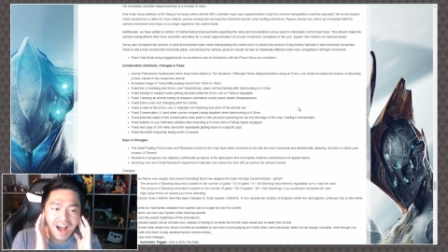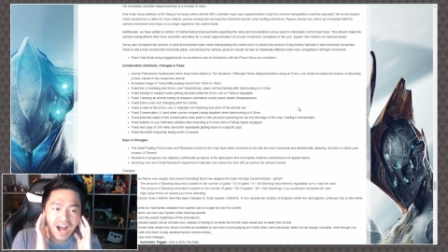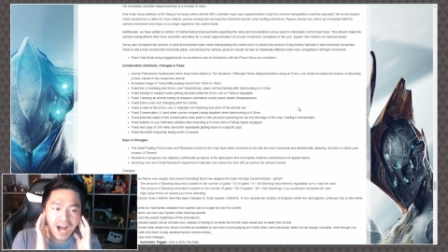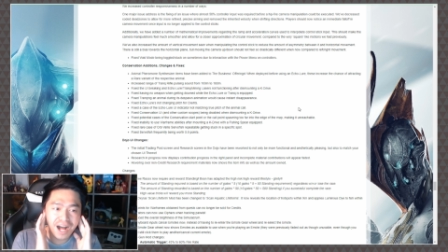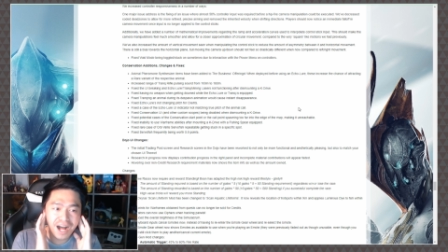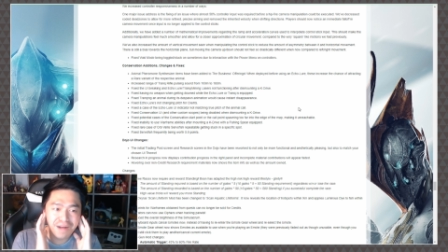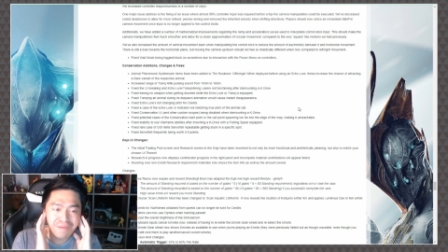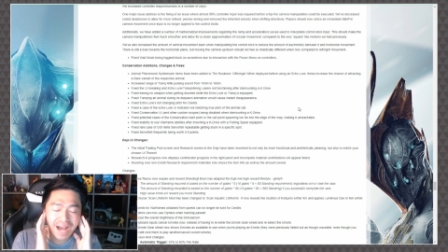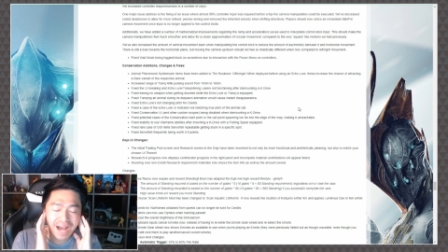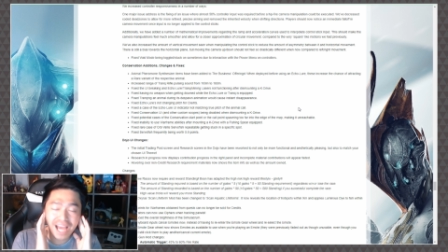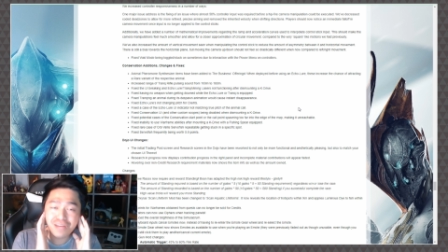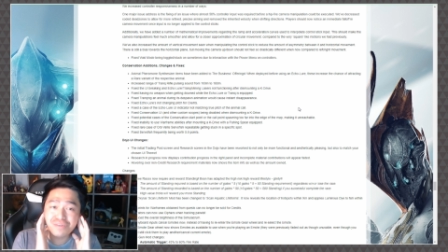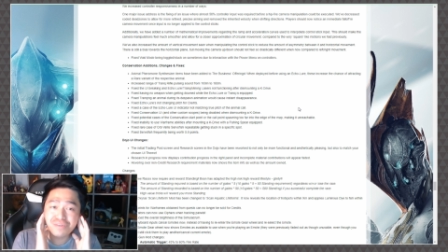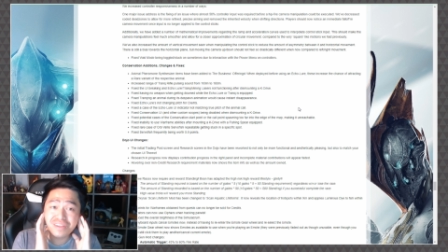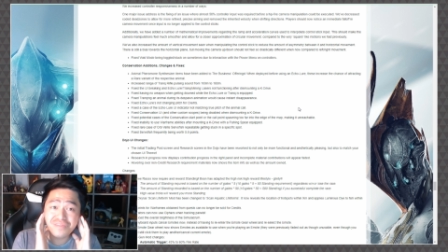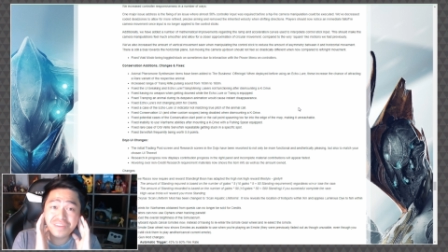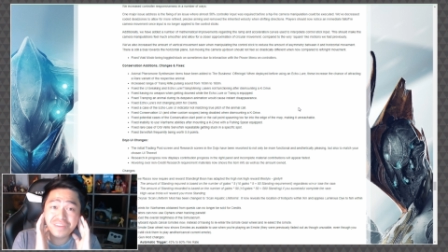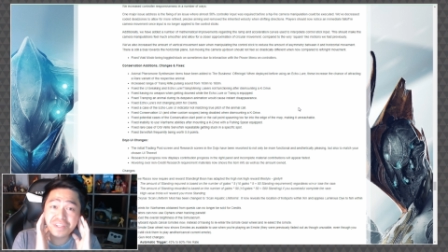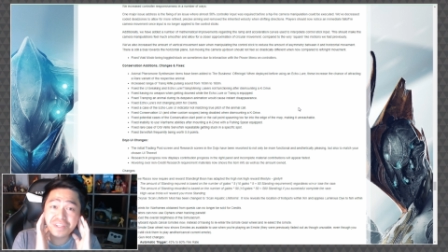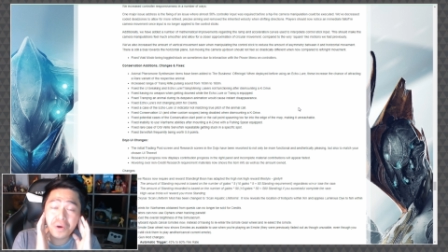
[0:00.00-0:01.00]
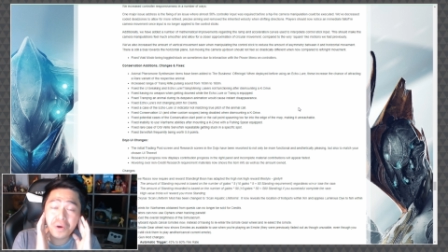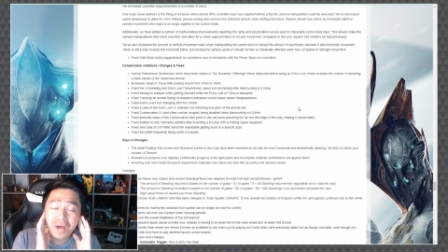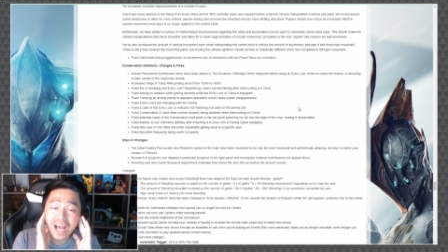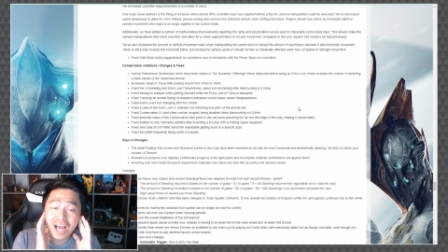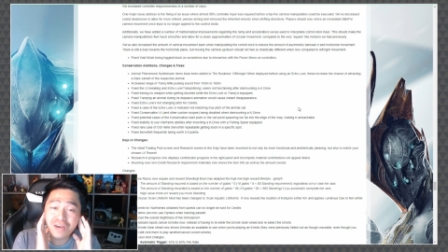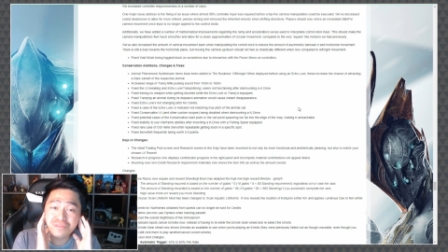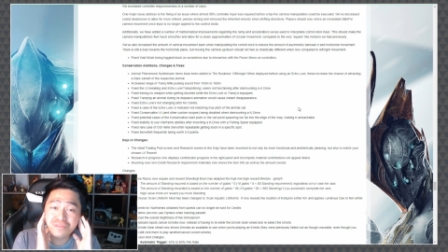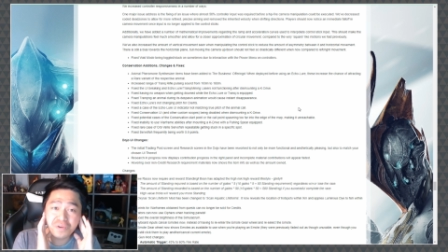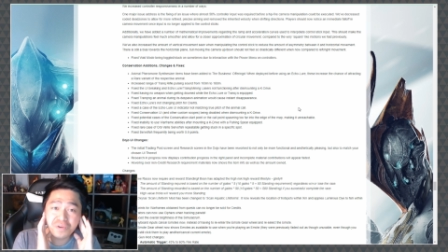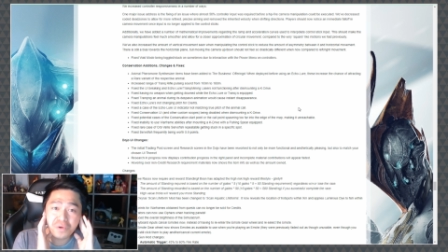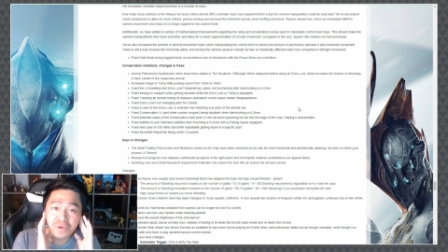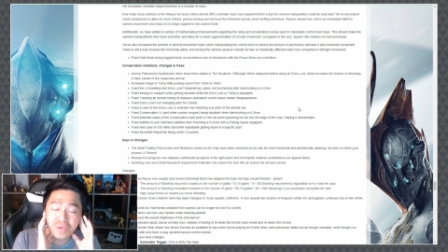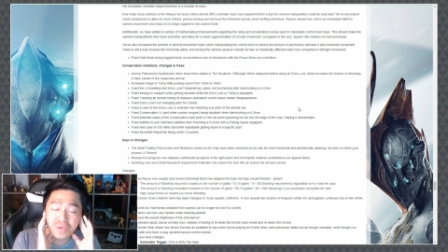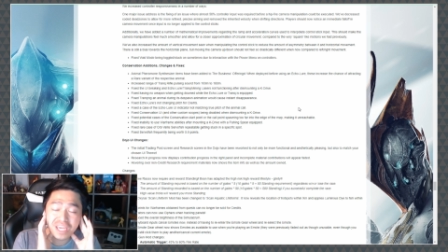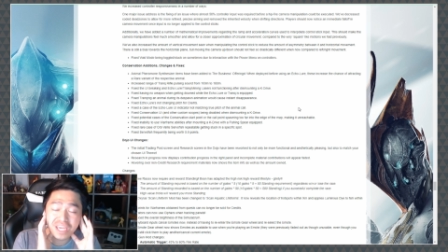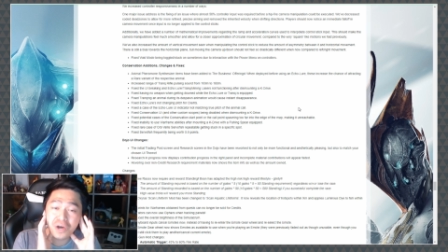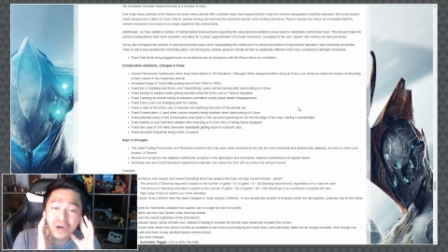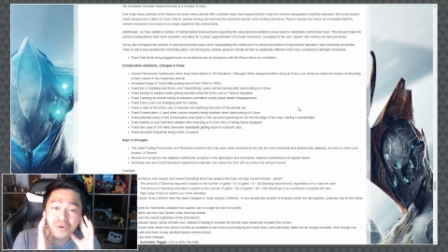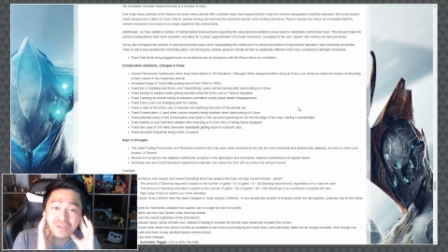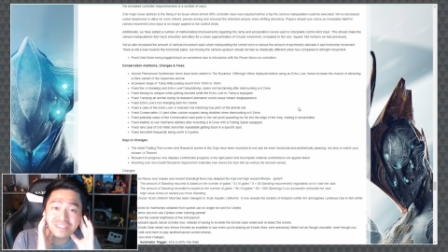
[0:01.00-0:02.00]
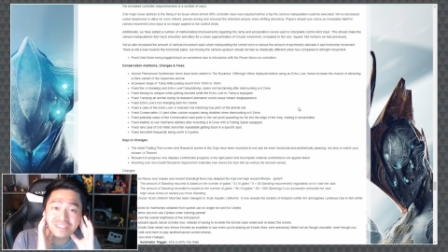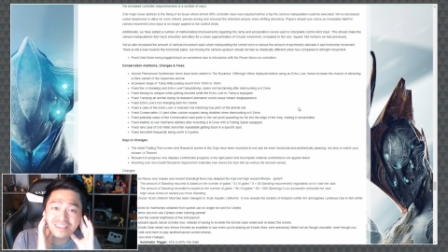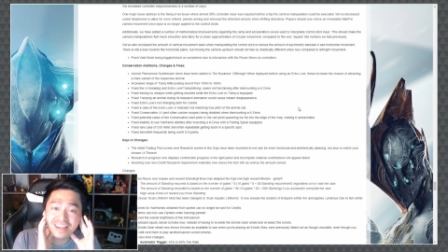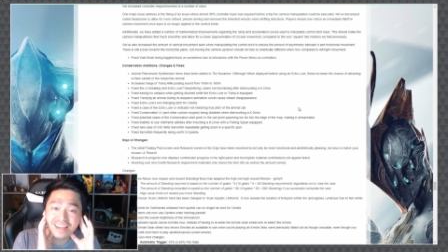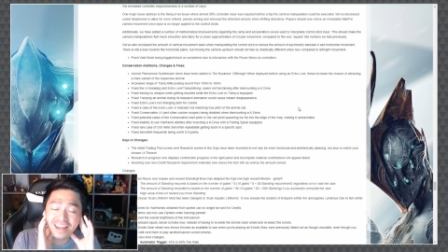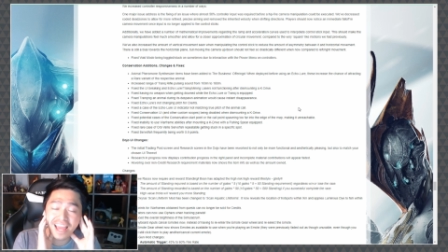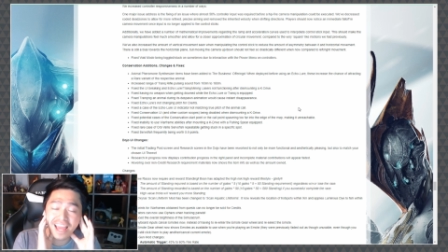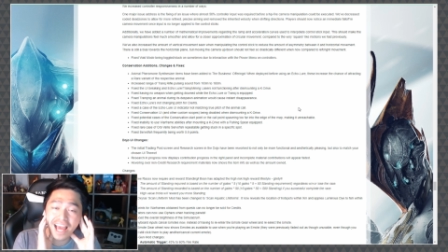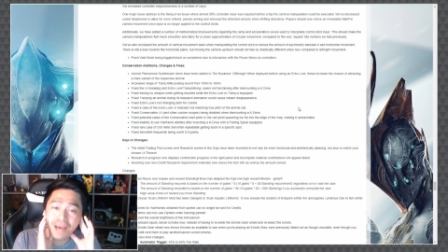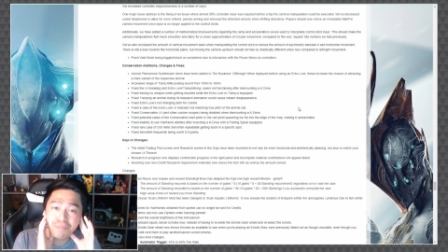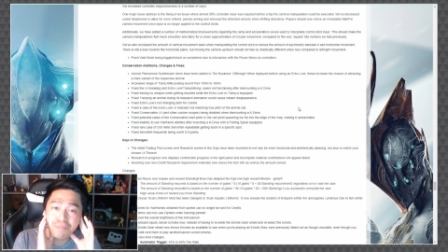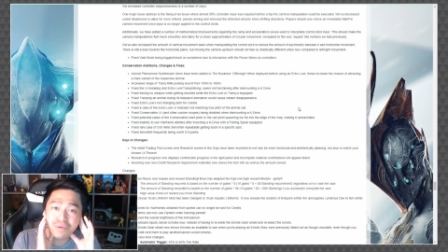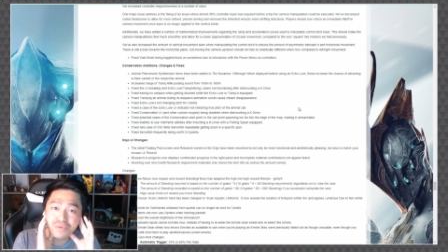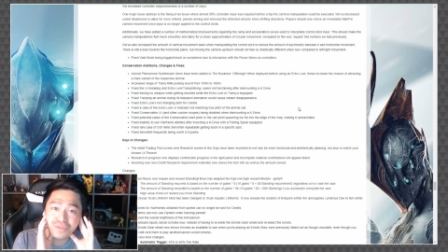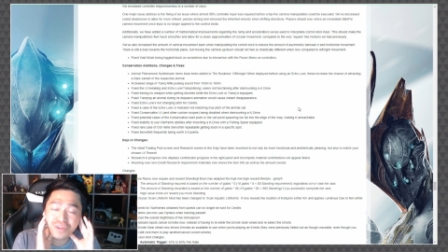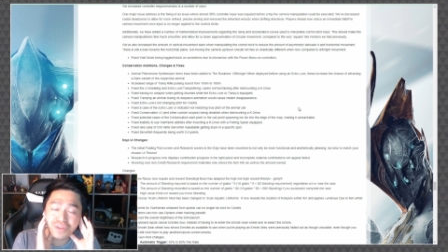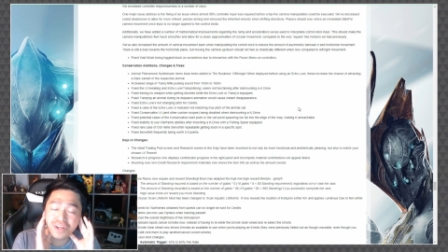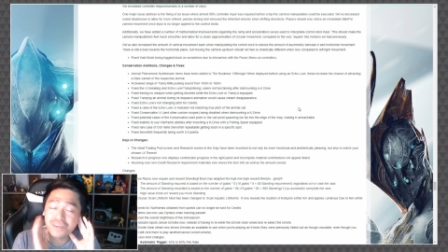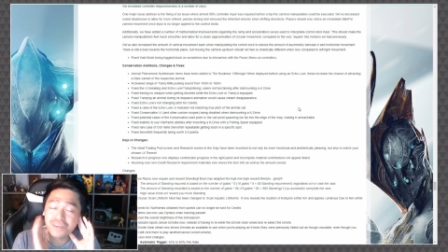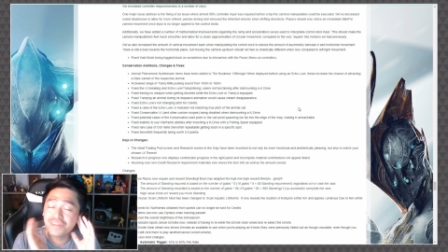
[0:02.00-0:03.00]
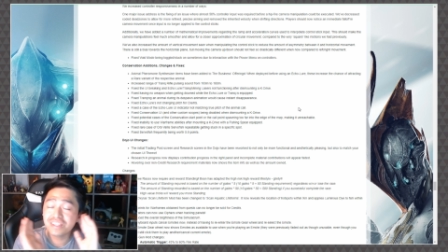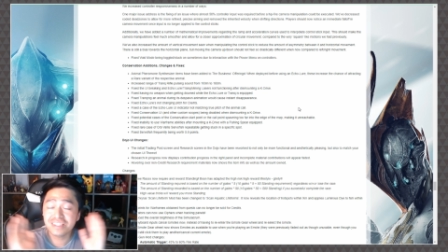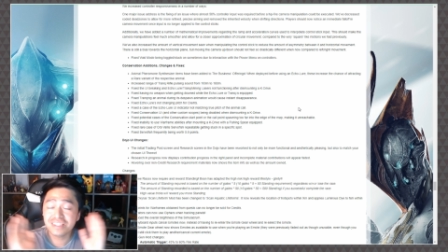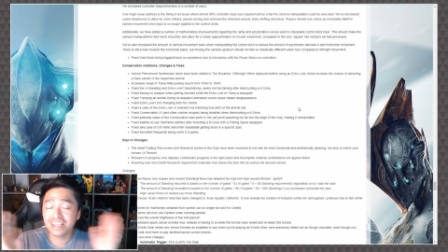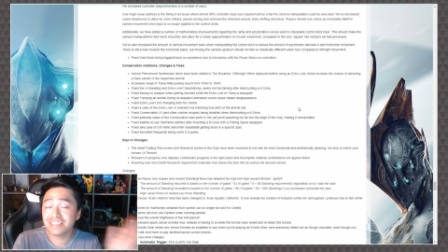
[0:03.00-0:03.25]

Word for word: Um, I don't even know how Noda Weho is going to happen with all this.